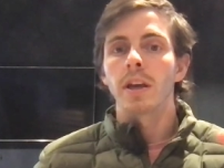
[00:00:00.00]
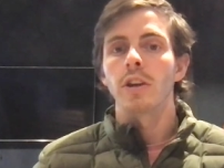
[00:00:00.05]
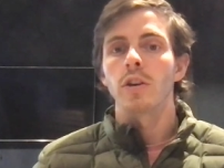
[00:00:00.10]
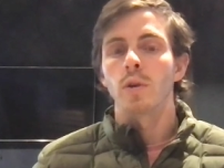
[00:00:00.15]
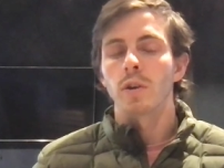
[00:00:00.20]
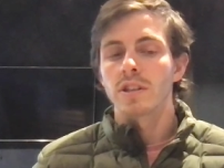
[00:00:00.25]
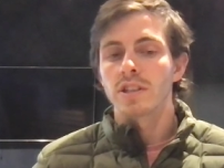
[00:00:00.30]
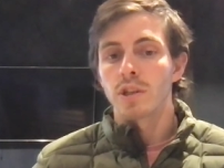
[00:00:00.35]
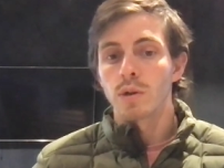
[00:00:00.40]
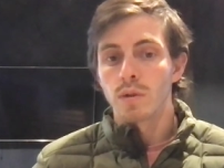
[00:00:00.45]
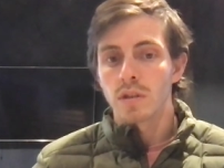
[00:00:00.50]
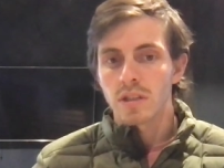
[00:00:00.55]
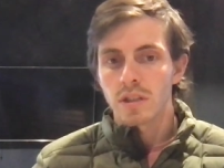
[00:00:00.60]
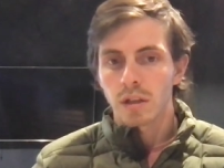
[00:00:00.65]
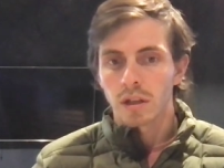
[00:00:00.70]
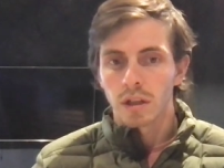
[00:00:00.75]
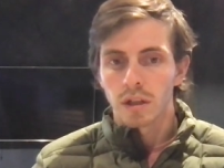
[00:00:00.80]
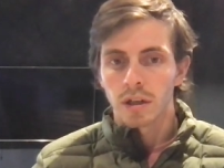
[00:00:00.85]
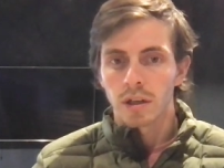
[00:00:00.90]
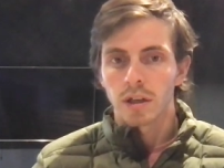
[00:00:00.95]
your students
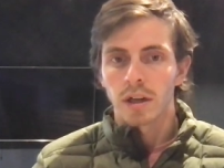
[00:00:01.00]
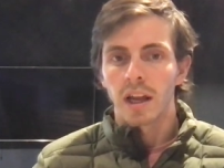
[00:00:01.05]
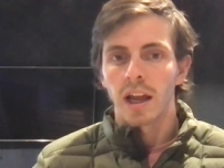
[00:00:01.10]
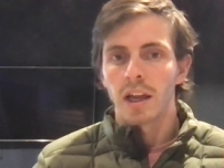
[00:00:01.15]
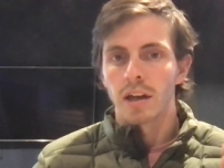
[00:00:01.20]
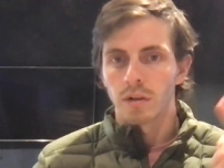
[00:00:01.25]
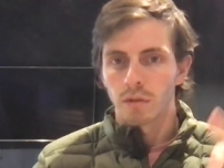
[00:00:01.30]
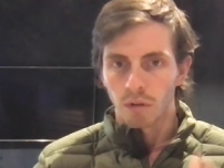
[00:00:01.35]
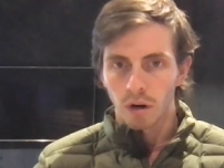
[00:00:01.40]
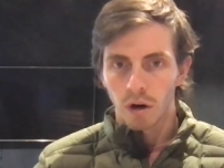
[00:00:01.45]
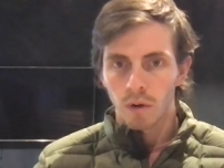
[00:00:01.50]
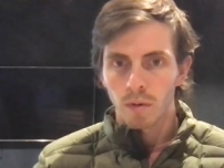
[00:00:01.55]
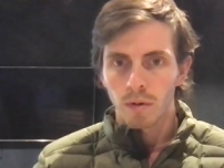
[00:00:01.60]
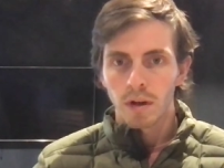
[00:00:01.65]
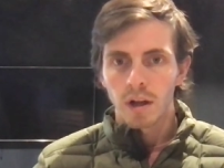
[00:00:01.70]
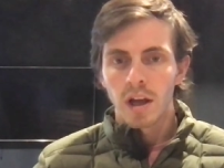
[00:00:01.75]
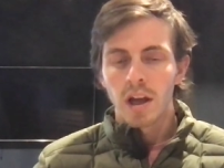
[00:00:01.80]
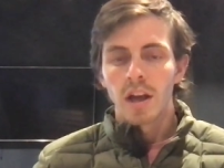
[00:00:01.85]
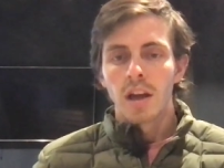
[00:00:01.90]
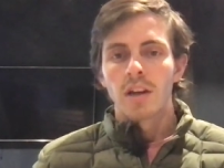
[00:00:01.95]
learn and grow.
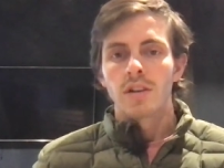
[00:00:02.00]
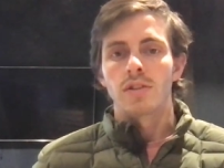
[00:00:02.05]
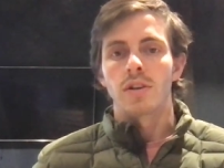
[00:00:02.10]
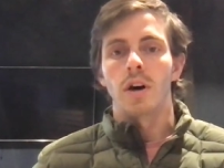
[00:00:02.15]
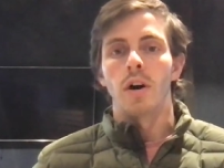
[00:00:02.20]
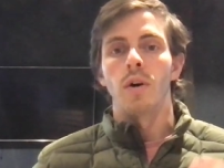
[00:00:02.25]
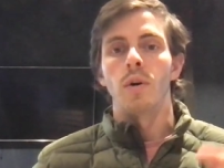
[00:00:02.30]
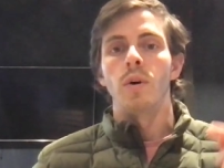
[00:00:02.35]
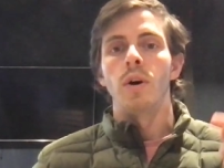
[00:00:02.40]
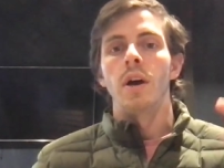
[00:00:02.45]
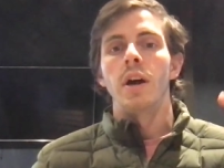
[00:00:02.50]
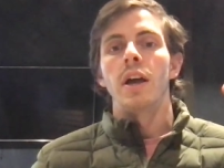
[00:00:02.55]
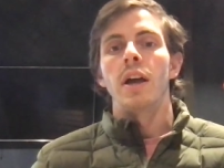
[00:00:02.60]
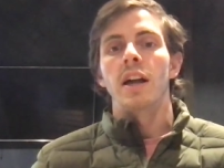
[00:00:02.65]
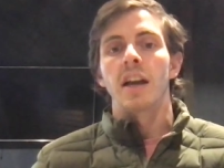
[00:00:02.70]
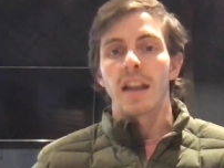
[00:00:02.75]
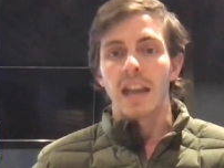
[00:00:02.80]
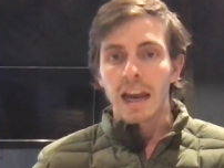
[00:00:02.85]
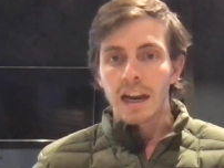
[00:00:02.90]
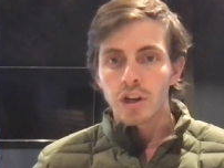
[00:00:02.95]
So
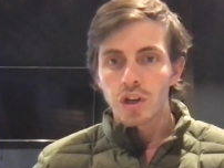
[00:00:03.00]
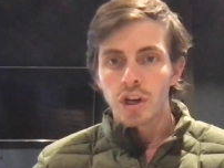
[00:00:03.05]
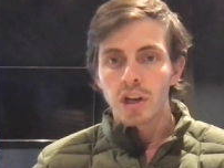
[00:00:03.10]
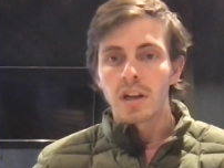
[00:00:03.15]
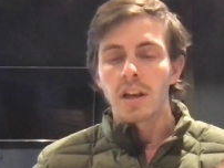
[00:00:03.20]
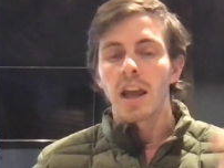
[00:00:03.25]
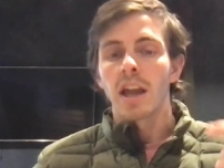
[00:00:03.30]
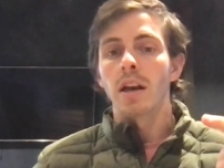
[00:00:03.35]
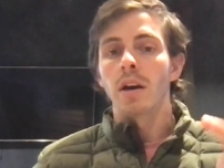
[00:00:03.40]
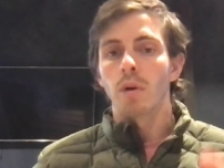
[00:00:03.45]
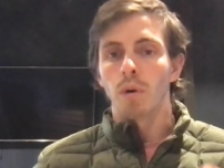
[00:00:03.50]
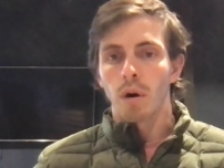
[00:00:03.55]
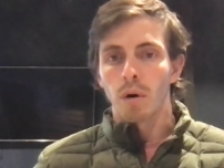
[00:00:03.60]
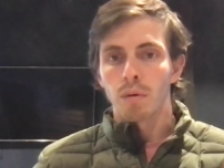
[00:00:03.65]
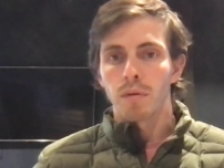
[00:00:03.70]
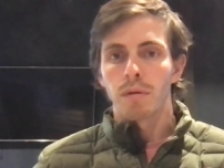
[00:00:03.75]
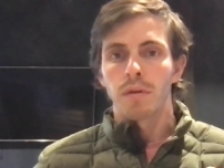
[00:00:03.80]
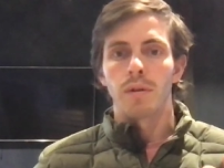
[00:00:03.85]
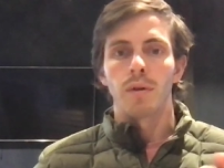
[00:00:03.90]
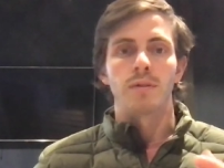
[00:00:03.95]
connection and
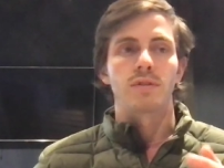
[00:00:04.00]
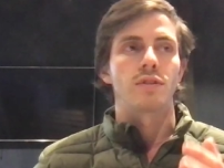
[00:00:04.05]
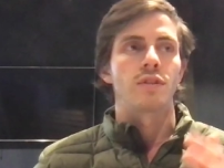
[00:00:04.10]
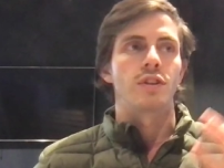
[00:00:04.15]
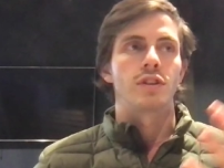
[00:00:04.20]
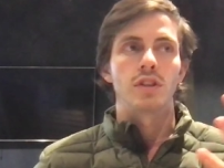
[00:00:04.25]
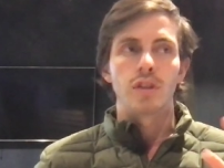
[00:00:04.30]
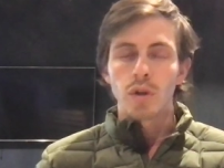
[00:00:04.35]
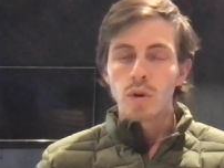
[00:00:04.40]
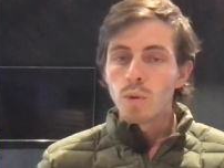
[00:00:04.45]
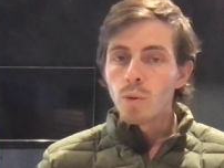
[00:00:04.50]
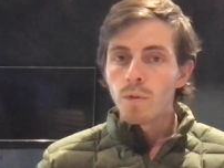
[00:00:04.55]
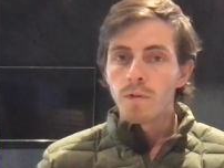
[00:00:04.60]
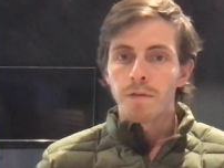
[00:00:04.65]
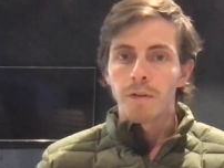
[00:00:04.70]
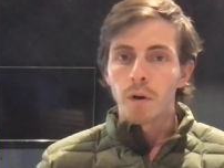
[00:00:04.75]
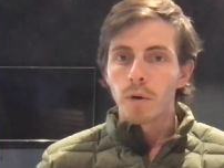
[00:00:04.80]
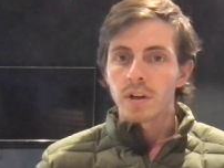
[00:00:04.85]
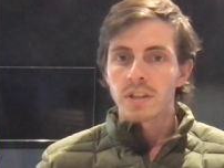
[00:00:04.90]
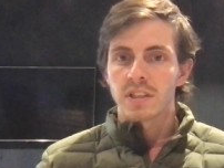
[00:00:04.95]
growth, those are the two
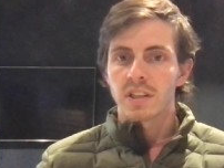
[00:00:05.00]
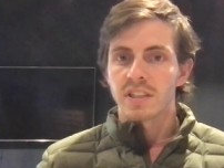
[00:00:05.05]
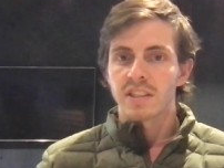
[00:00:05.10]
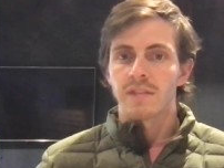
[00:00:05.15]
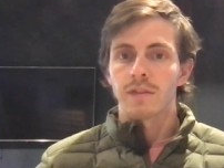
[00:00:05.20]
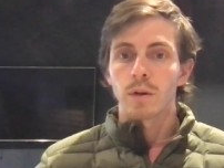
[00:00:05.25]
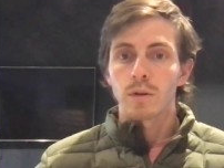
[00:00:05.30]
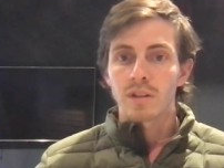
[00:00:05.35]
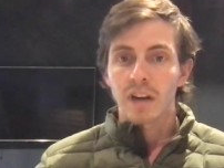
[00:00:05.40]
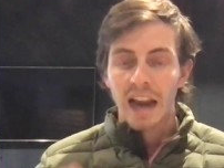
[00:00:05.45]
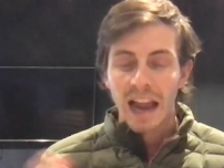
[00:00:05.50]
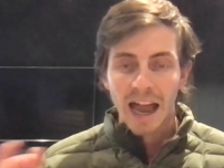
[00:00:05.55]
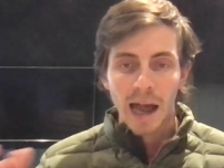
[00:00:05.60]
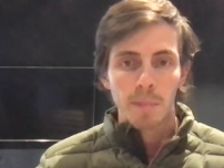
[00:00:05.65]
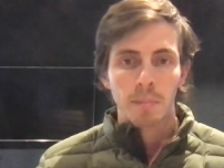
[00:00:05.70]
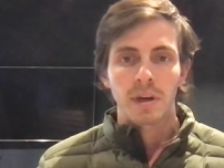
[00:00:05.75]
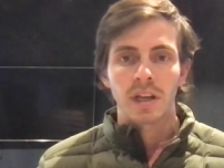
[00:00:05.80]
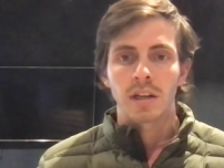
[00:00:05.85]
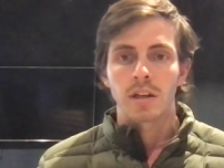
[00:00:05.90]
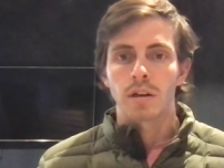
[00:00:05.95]
focuses. If those are
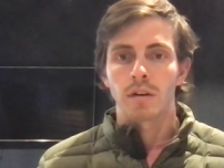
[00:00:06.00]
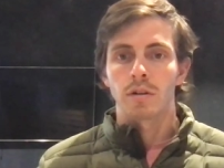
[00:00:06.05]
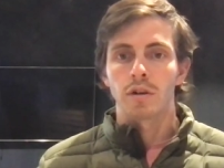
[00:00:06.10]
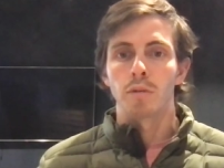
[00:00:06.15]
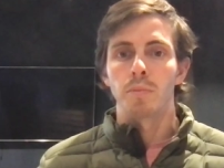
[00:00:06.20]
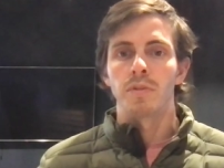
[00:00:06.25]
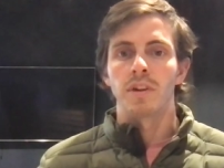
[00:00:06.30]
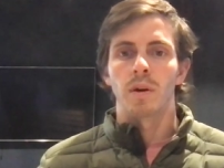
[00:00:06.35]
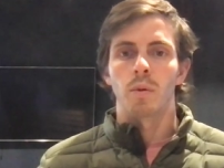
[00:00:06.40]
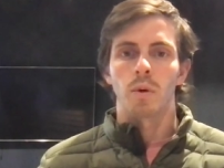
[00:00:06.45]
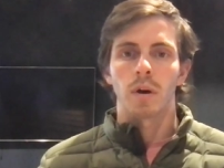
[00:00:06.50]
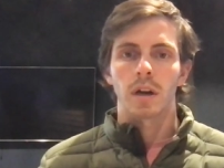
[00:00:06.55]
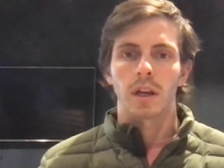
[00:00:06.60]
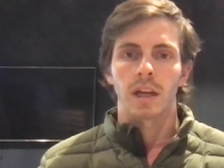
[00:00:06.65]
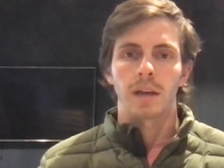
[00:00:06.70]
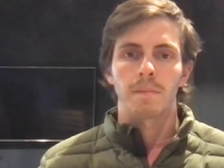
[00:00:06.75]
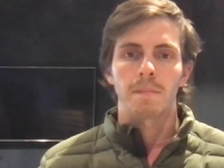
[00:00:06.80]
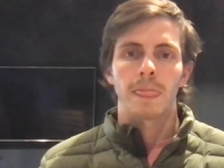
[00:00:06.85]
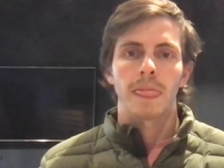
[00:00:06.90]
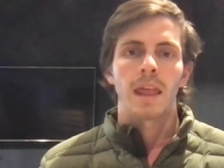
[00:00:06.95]
happening in your group, they're
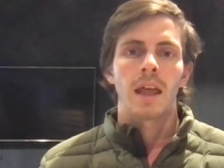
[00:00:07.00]
working.